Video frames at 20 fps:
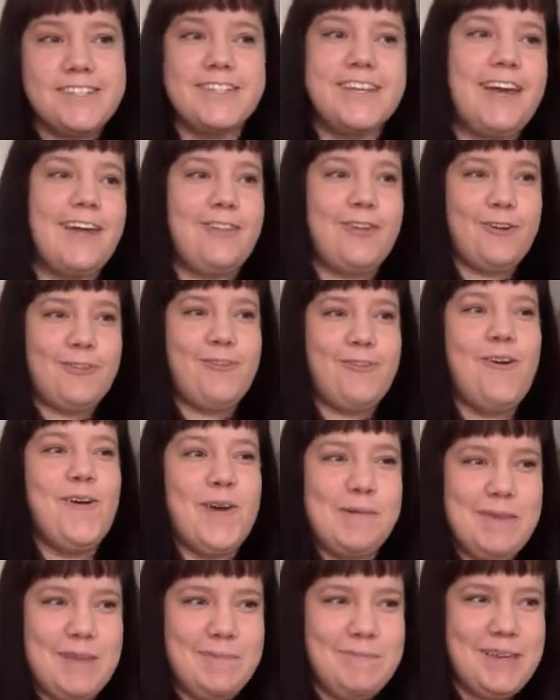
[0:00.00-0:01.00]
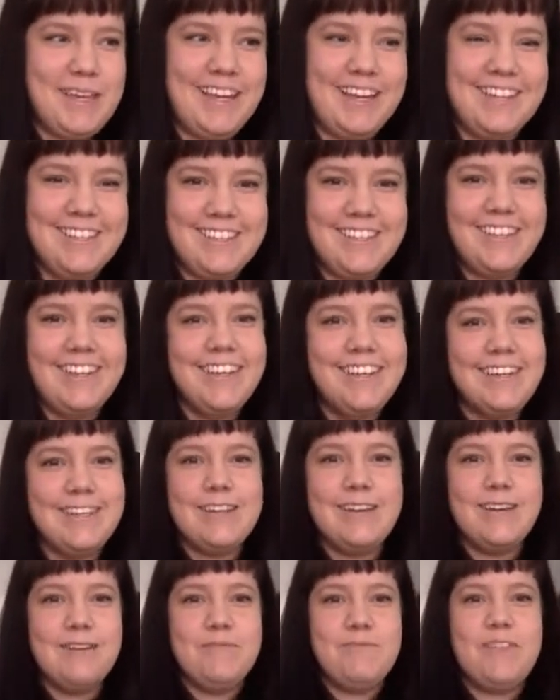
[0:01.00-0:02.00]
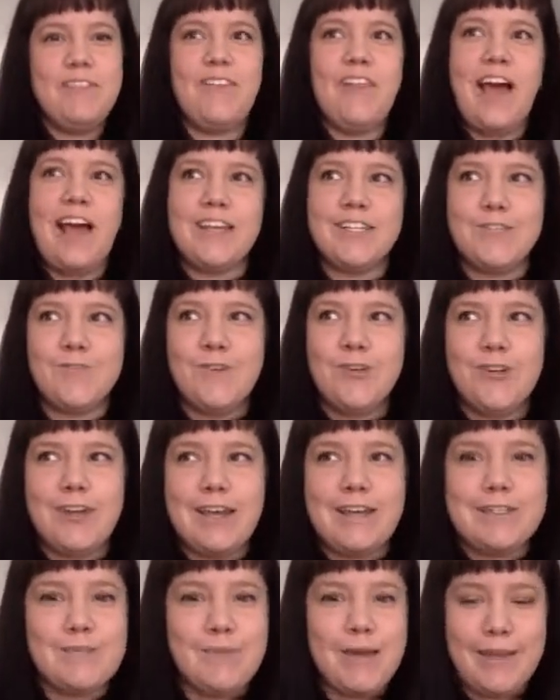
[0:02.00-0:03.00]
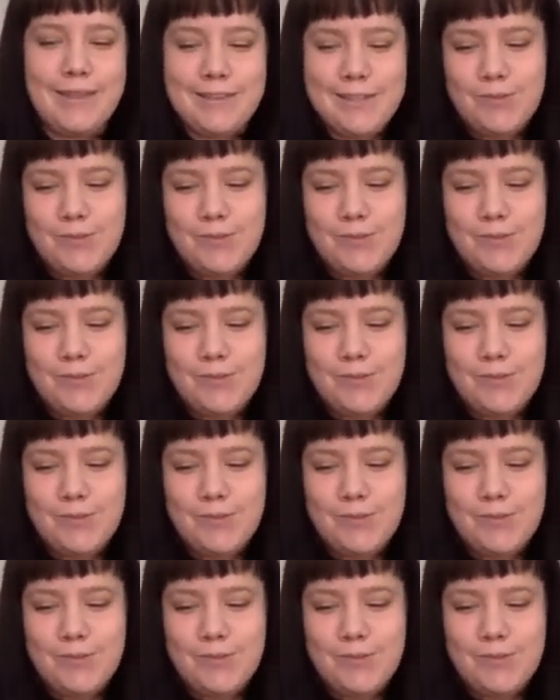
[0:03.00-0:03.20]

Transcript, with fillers: together for me because the last few days making